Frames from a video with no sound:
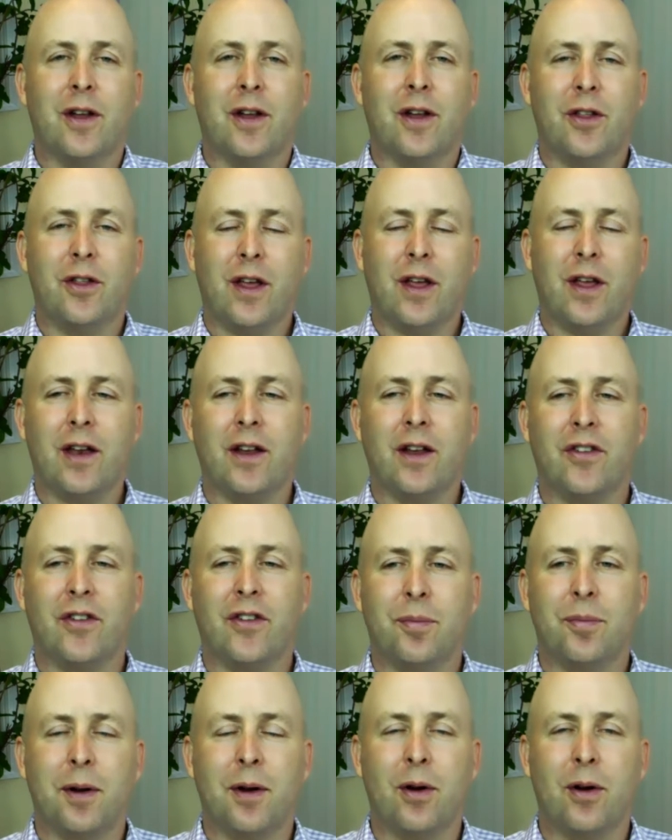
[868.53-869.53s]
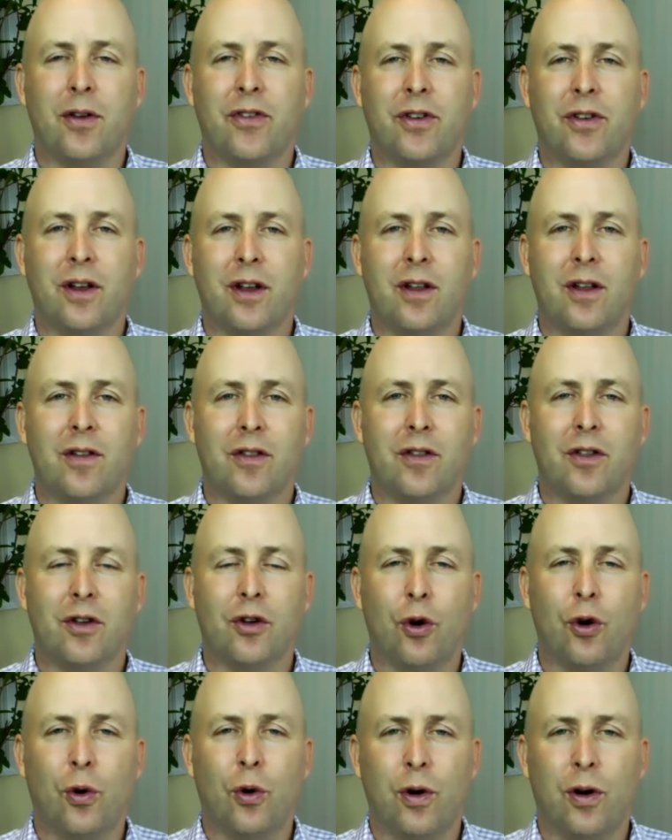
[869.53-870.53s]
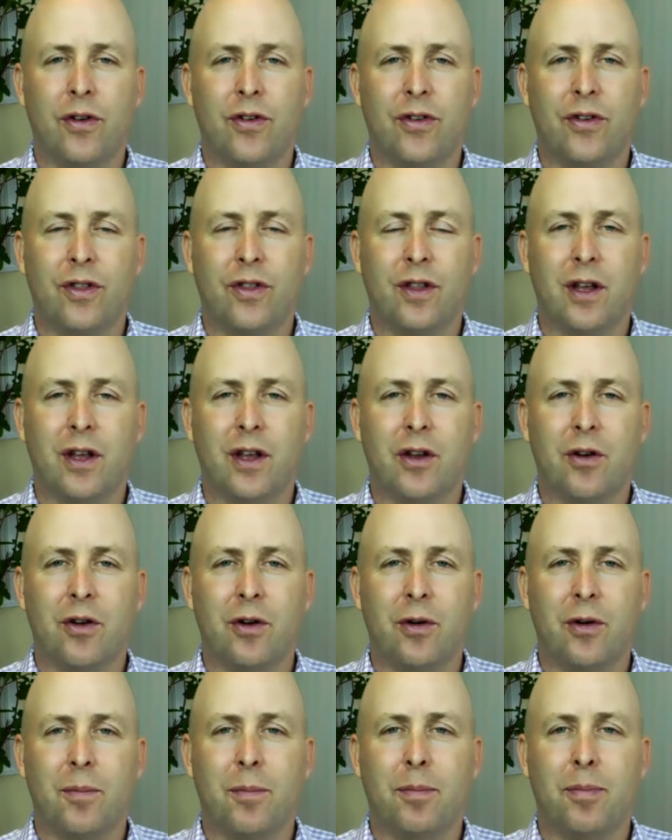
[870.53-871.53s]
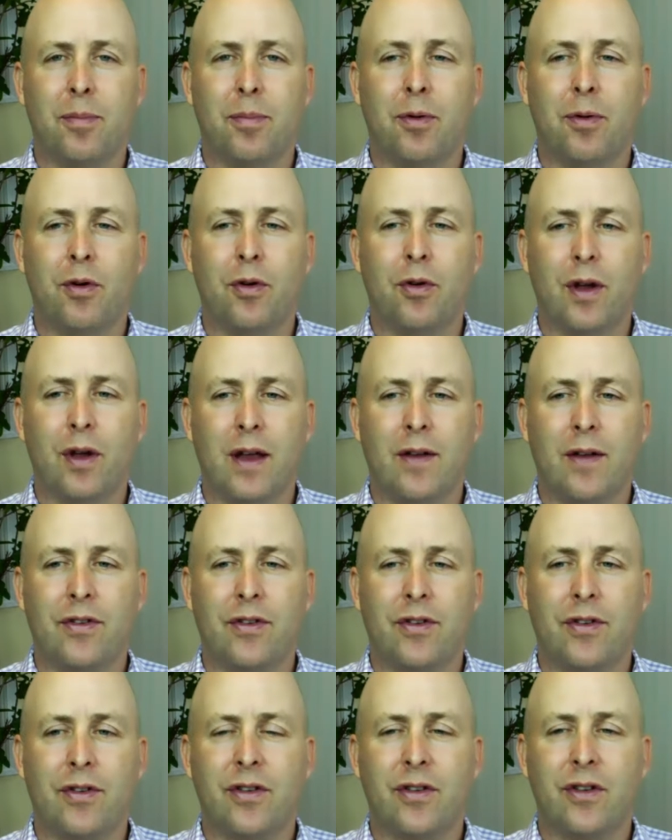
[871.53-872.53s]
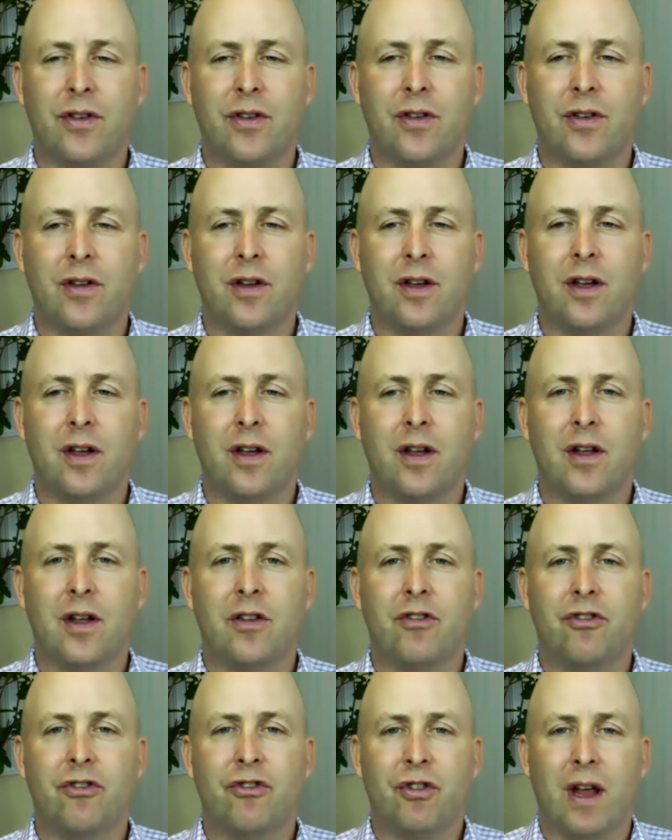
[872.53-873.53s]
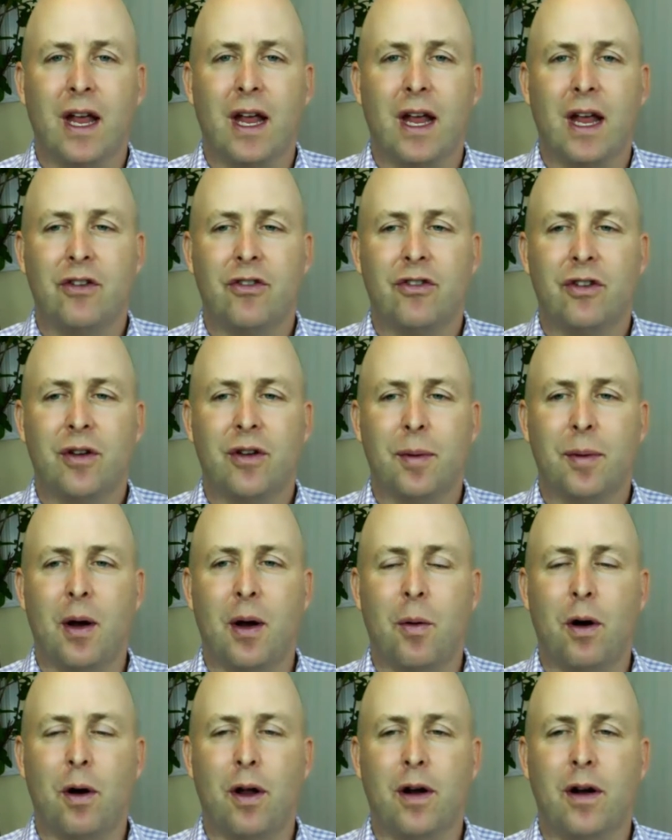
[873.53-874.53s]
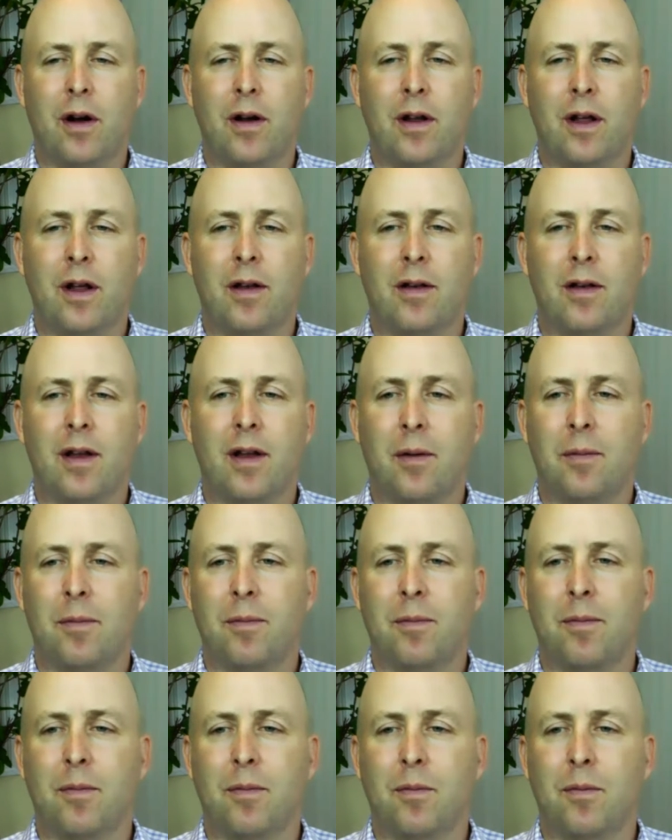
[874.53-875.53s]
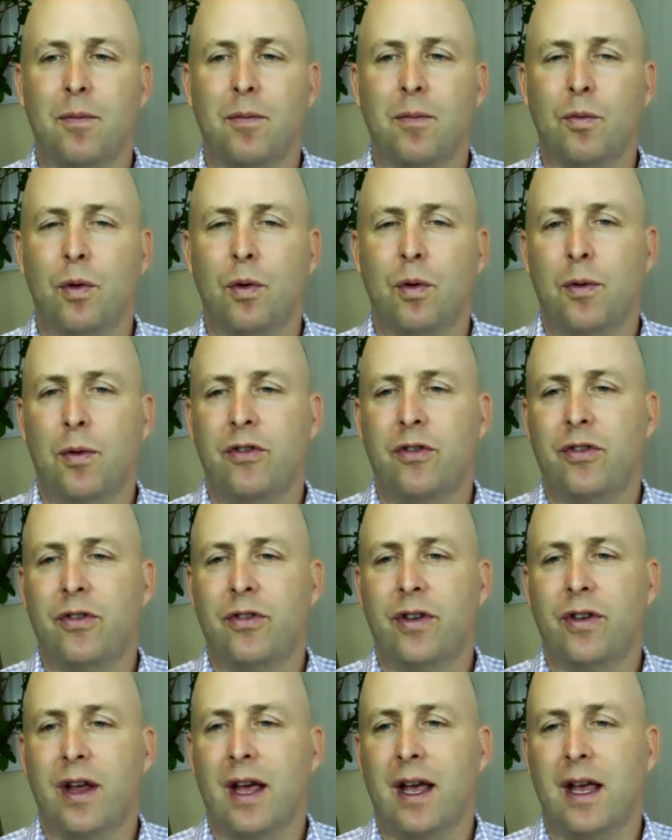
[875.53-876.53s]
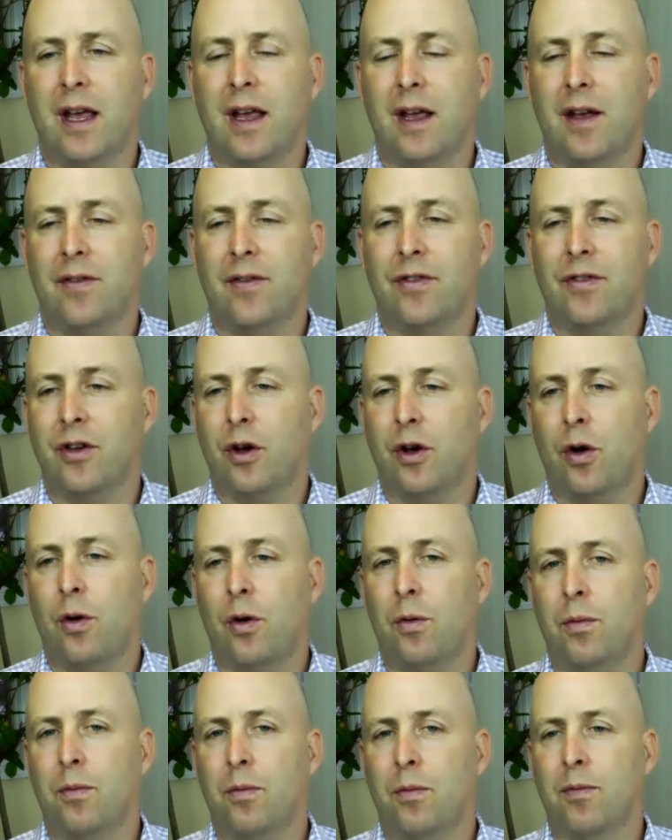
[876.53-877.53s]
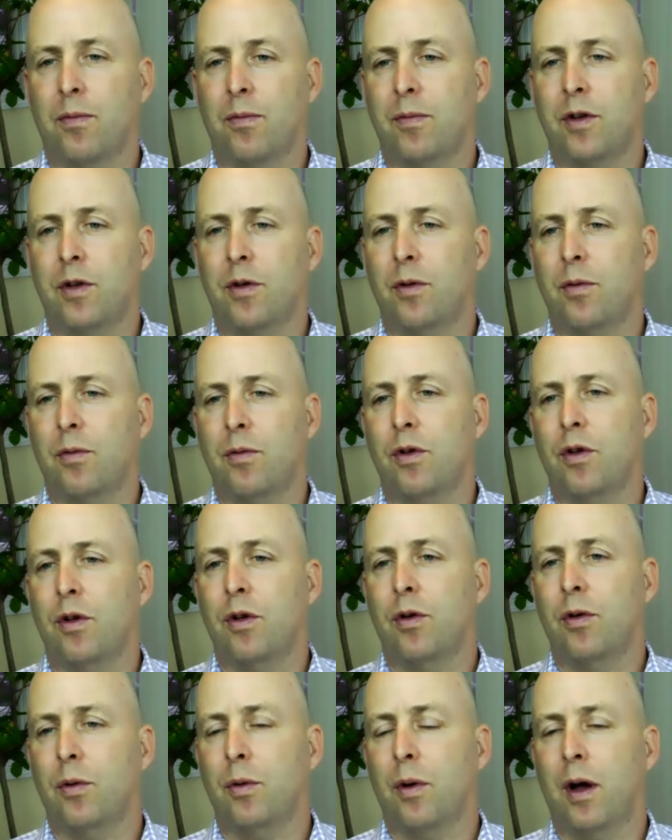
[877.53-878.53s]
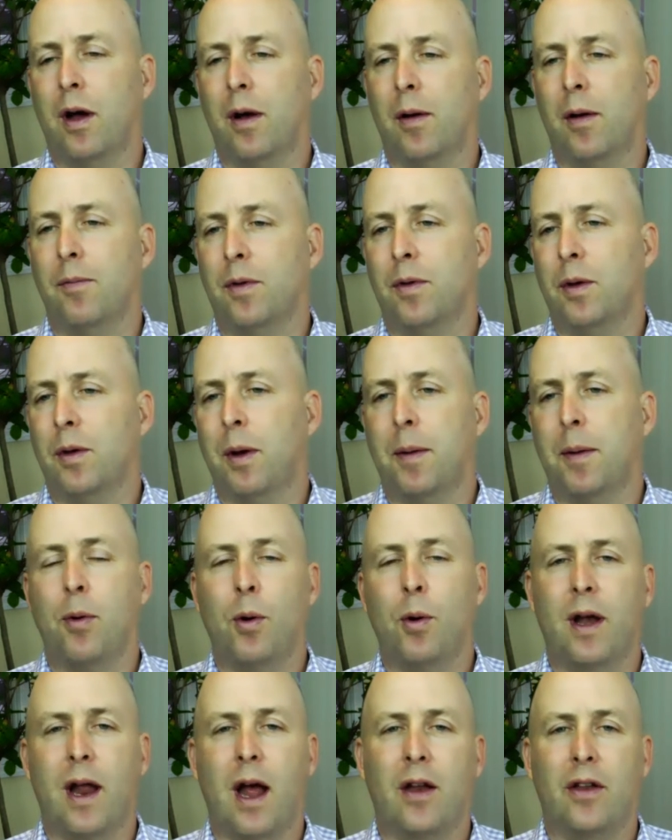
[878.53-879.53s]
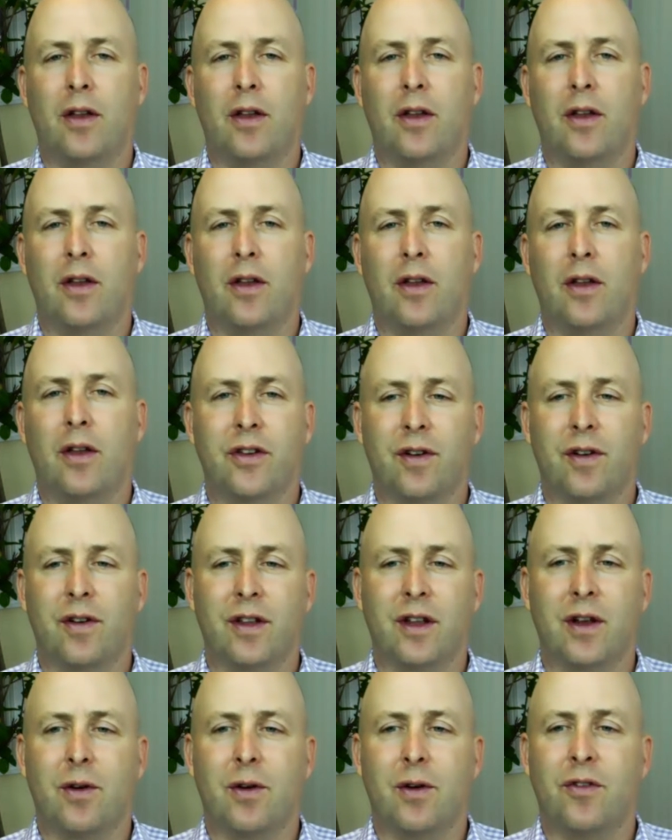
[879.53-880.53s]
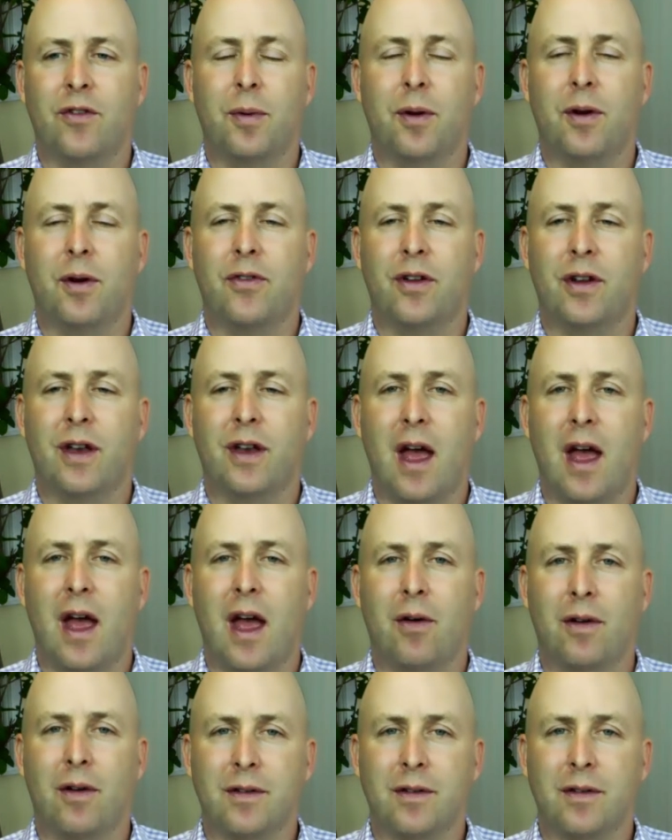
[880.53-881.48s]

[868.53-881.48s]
Do you think in experiencing the course that your beliefs changed about water? And what would you say, if so, you might point out as a difference that you're experiencing now?